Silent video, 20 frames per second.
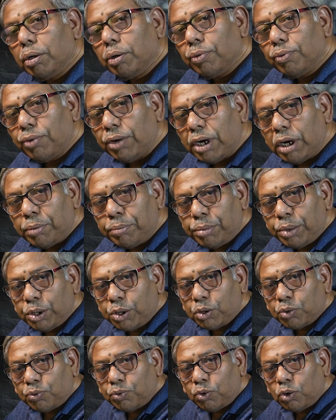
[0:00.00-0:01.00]
Very
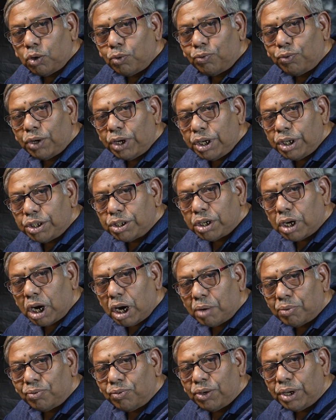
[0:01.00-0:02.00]
beautiful, very
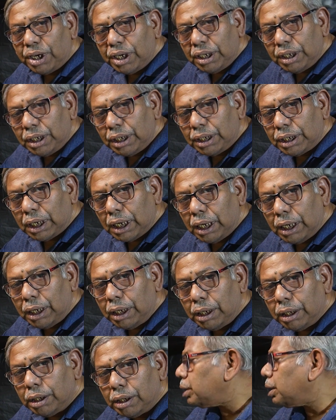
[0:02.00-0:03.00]
sharp, very
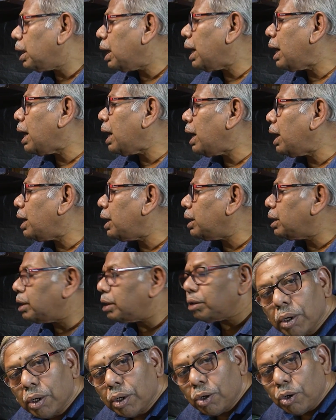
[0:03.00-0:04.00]
detailed, and
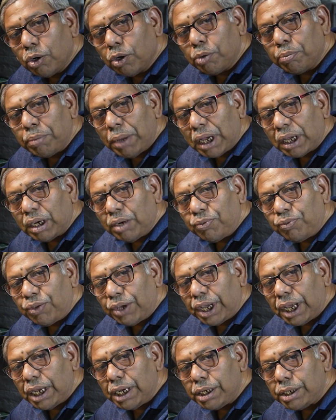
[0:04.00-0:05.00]
good
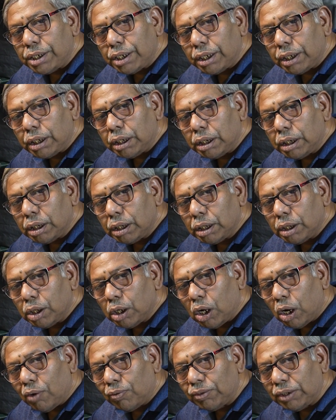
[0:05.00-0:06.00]
magnification
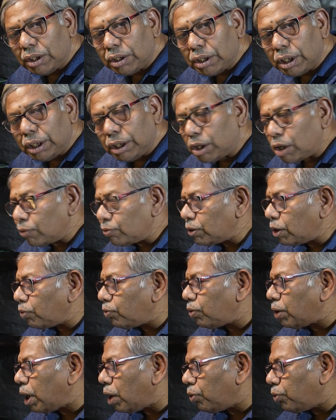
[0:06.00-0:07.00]
of the center of the
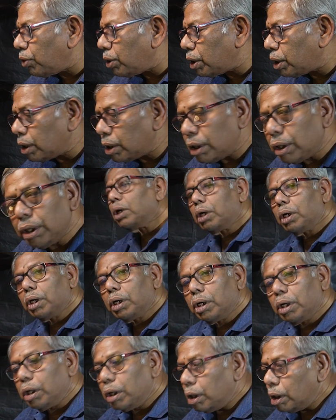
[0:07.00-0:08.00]
flower.
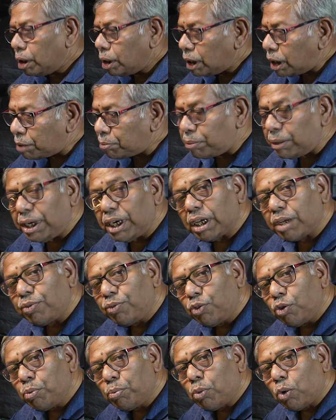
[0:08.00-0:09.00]
Let me take a
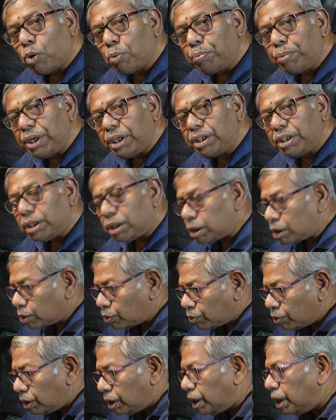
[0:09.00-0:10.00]
few more pictures
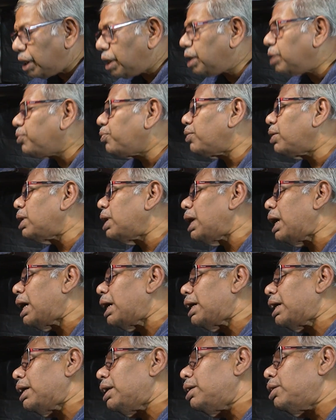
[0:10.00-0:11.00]
in a different
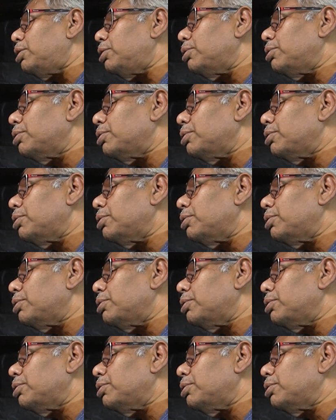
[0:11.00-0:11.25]
angle.